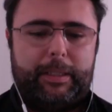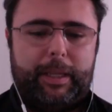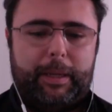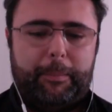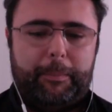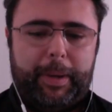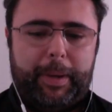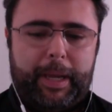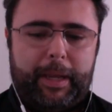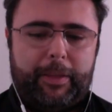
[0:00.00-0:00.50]
the
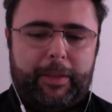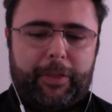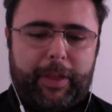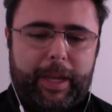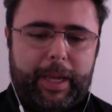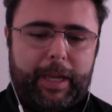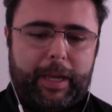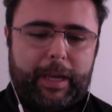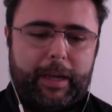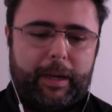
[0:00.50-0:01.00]
main
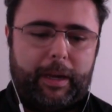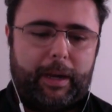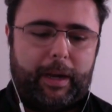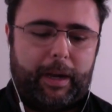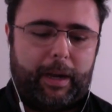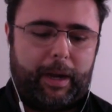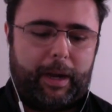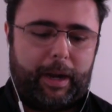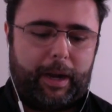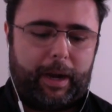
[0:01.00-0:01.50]
thing,
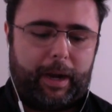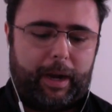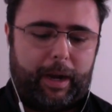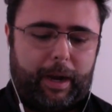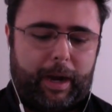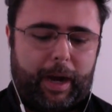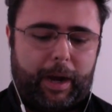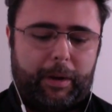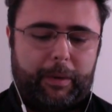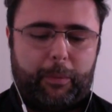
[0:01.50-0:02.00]

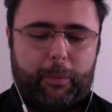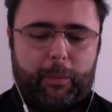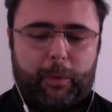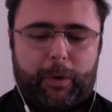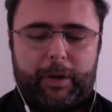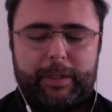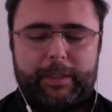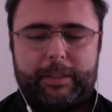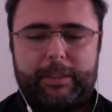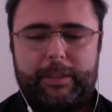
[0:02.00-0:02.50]
I
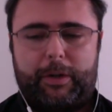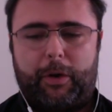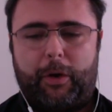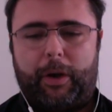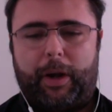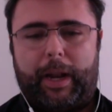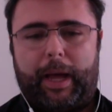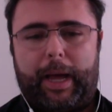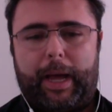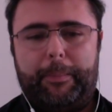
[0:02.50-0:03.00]
was
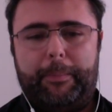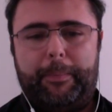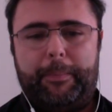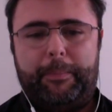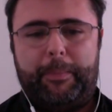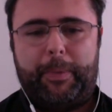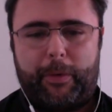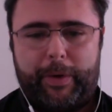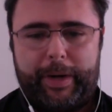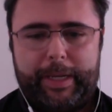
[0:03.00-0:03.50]

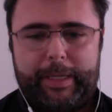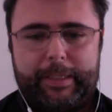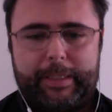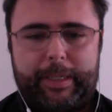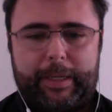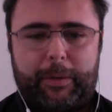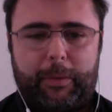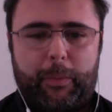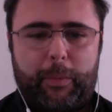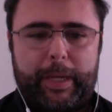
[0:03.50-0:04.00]

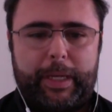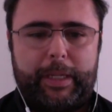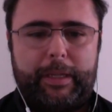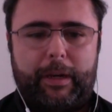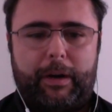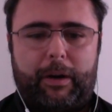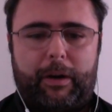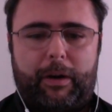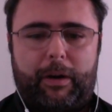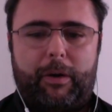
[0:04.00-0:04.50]
collaborating with
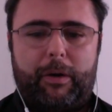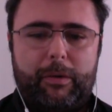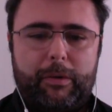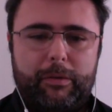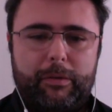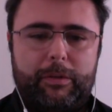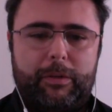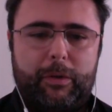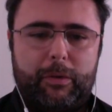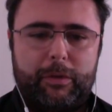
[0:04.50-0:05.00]

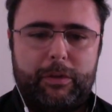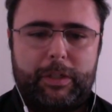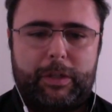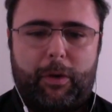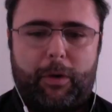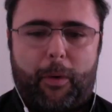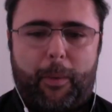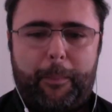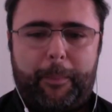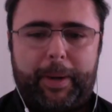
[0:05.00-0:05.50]
all those
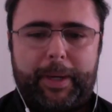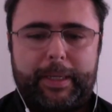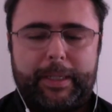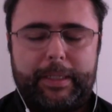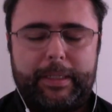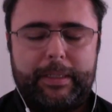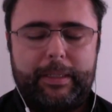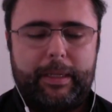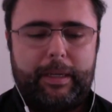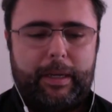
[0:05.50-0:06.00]

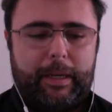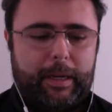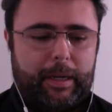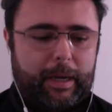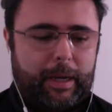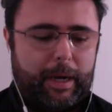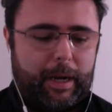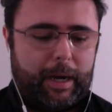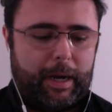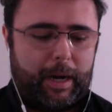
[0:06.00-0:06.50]
companies
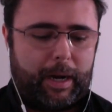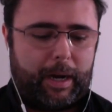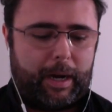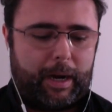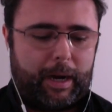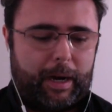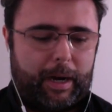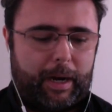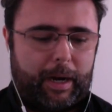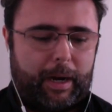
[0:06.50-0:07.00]

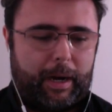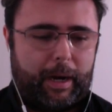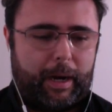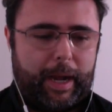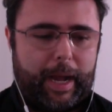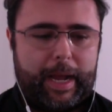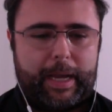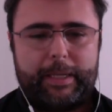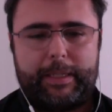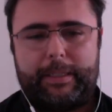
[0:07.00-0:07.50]

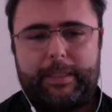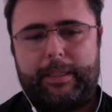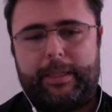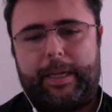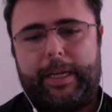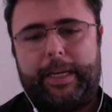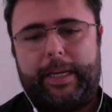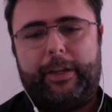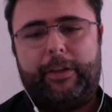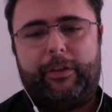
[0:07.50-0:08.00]
as
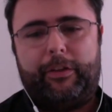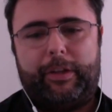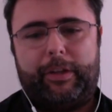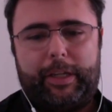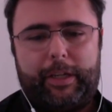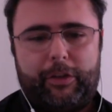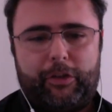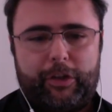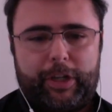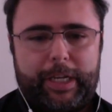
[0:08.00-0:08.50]
an
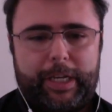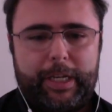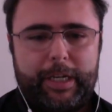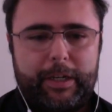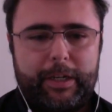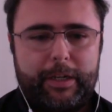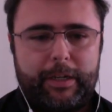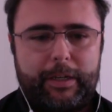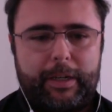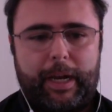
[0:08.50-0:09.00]

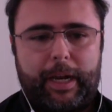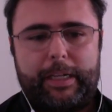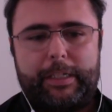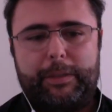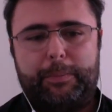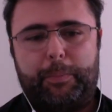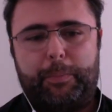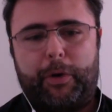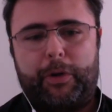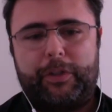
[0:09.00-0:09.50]
engineer, as
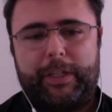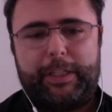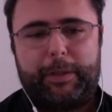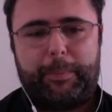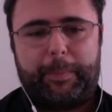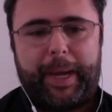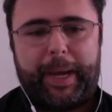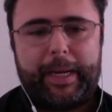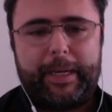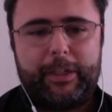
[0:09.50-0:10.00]
project
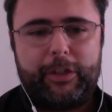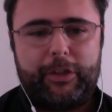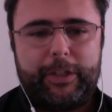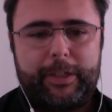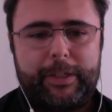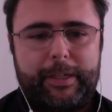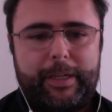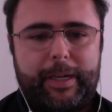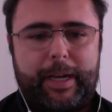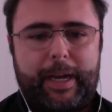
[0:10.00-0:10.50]

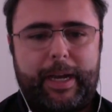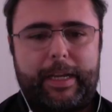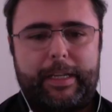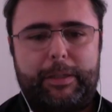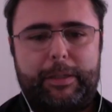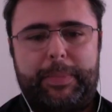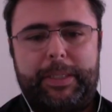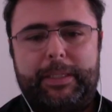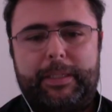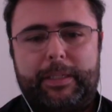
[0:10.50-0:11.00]
manager, as
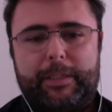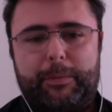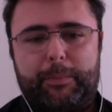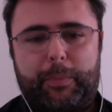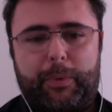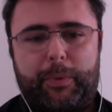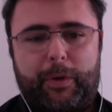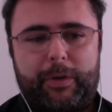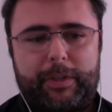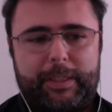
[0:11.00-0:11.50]
business
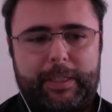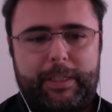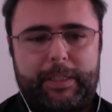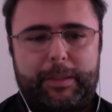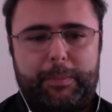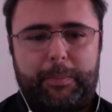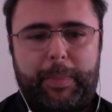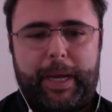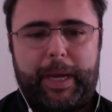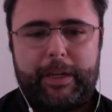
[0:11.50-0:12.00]

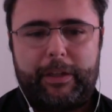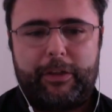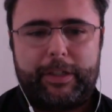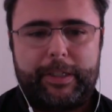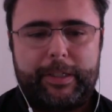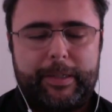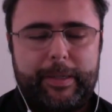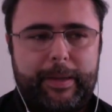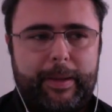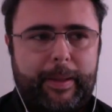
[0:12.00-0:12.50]
process
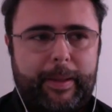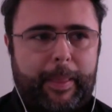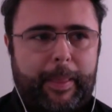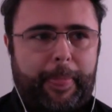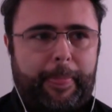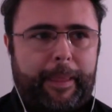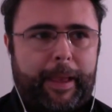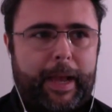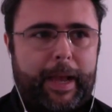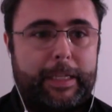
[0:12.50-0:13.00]
manager,
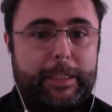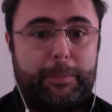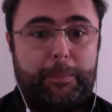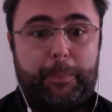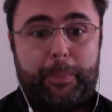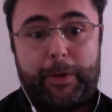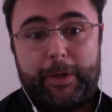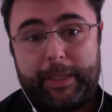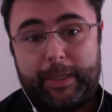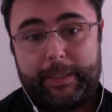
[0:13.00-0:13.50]
as
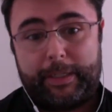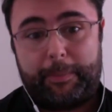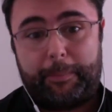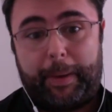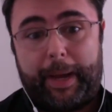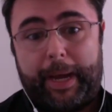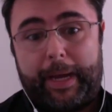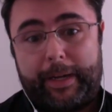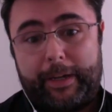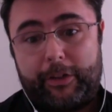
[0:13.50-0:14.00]
product
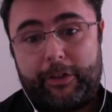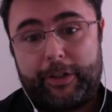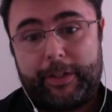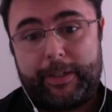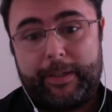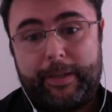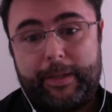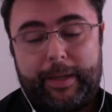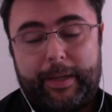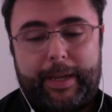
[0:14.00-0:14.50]

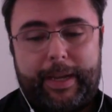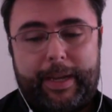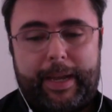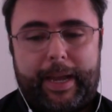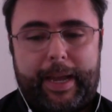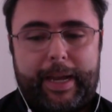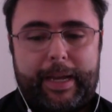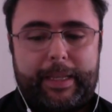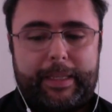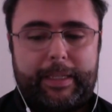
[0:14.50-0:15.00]
manager.
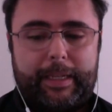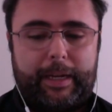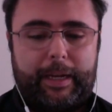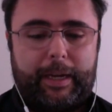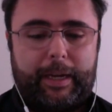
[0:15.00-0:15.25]
And